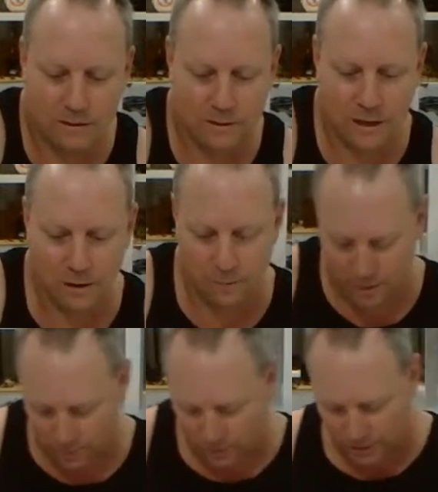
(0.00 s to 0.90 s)
So
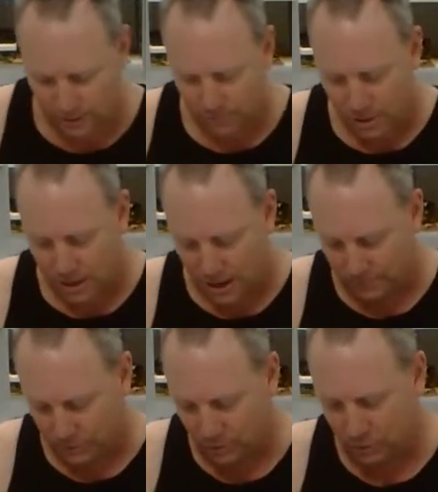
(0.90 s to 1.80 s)
what's everyone
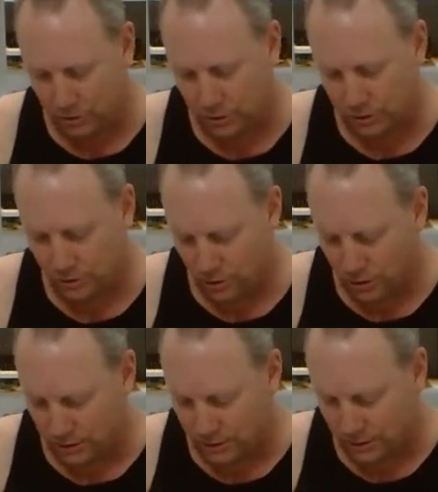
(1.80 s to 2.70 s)
up to
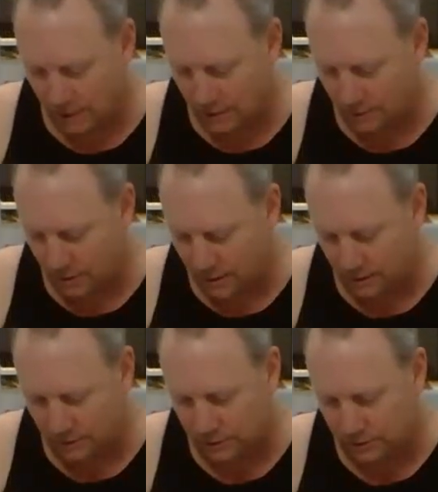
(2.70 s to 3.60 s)
tonight? Is anyone
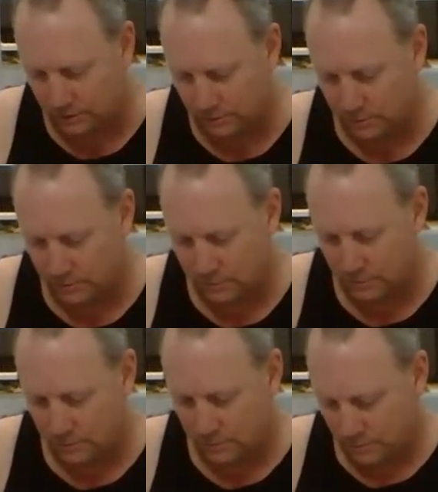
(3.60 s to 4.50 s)
else
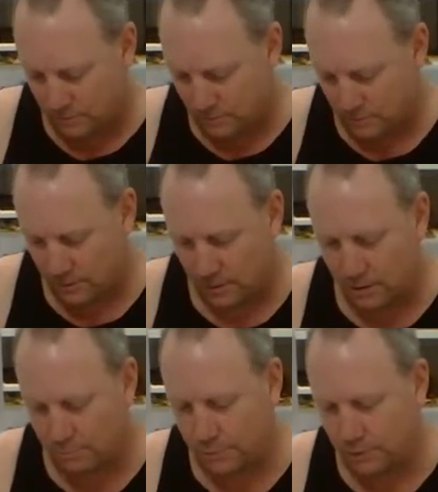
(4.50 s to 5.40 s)

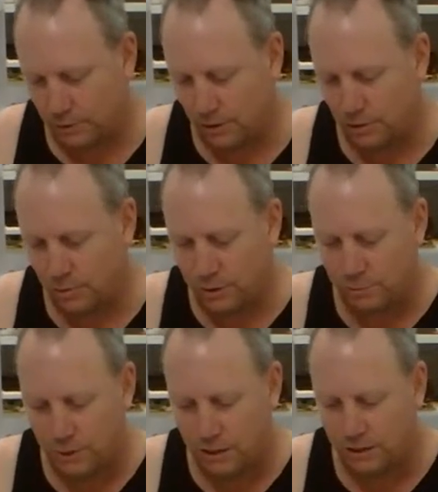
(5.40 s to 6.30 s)
going to build along
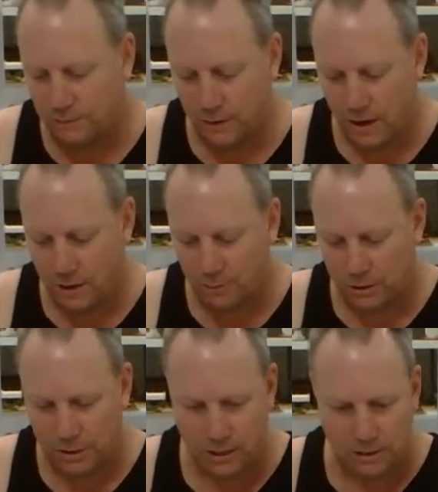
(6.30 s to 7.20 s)
with me? And if you are,
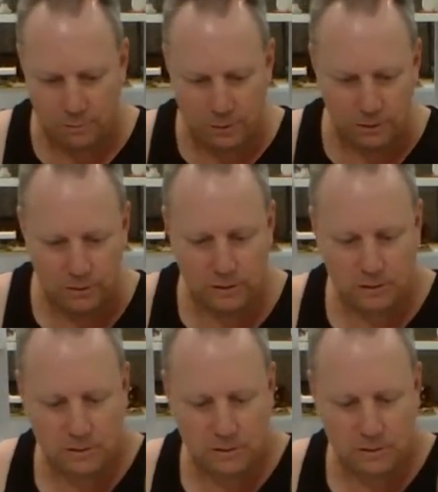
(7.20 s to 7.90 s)
what are you going to build?